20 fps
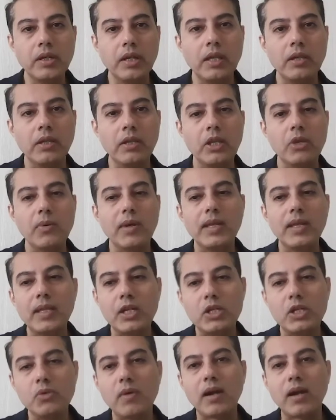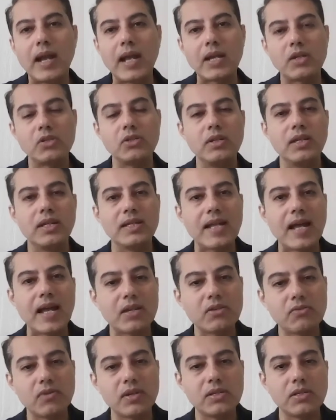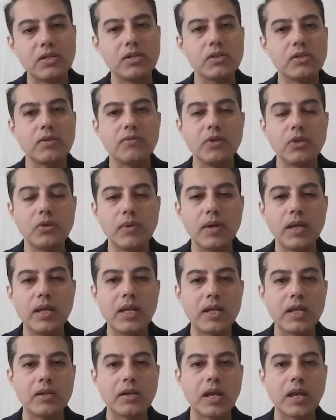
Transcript: in the UAE, that you are actually a tax resident of UAE